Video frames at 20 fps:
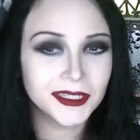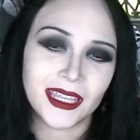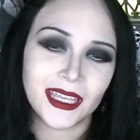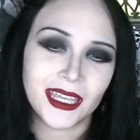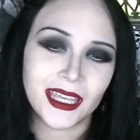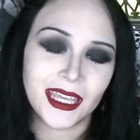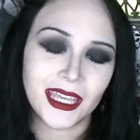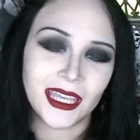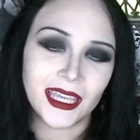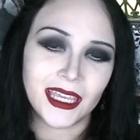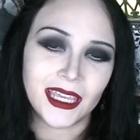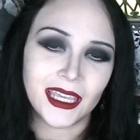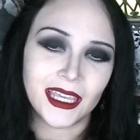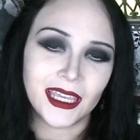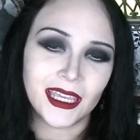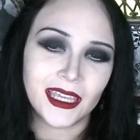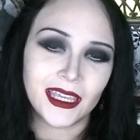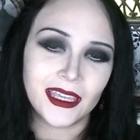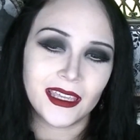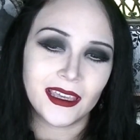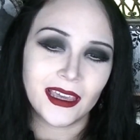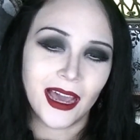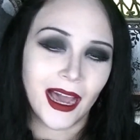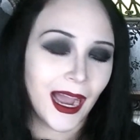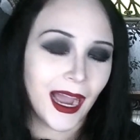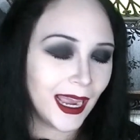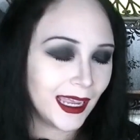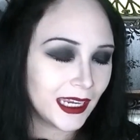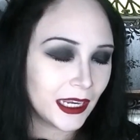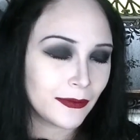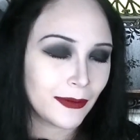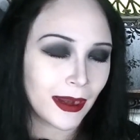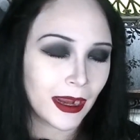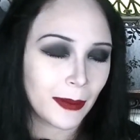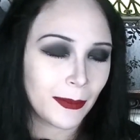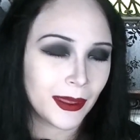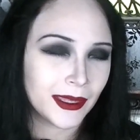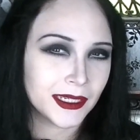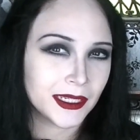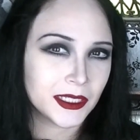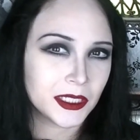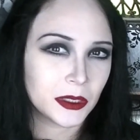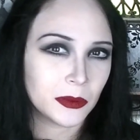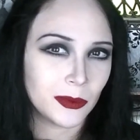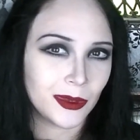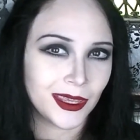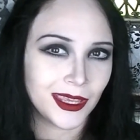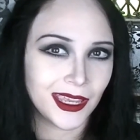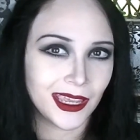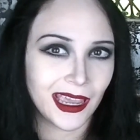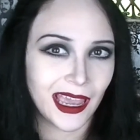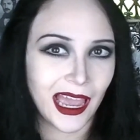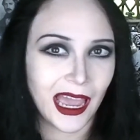He highly recommended to me